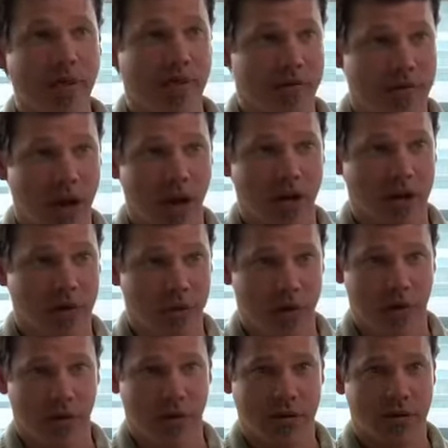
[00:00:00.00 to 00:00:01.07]
this Don
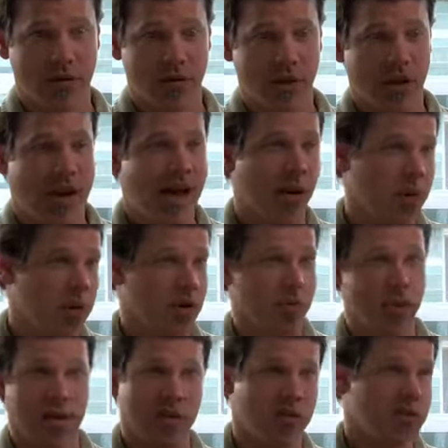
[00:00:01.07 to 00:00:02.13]
experience and how we're going to
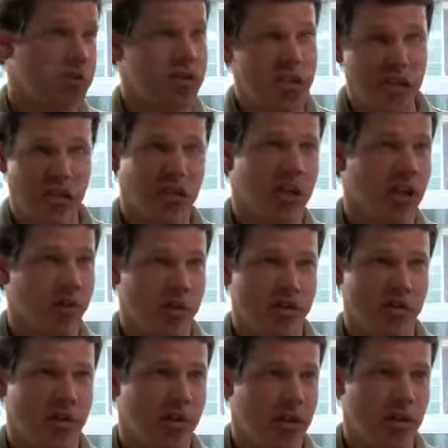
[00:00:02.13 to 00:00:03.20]
bring these strategic
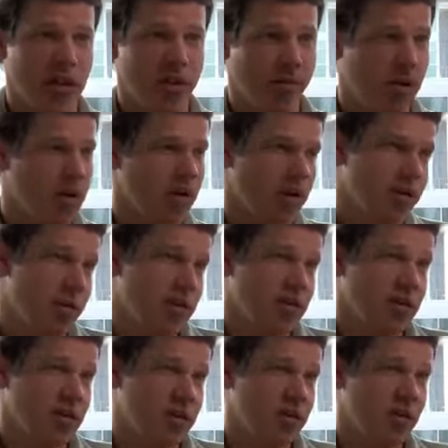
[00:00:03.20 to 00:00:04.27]
elements to the game, the best
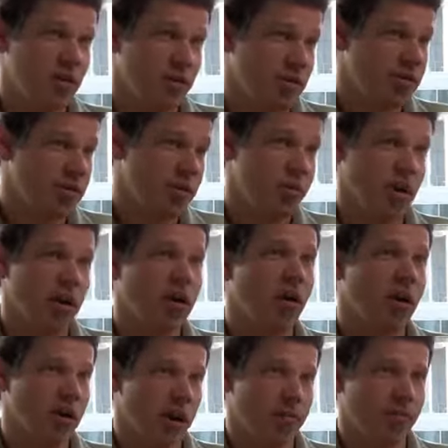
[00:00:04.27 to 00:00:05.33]
thing to do was to make a card game.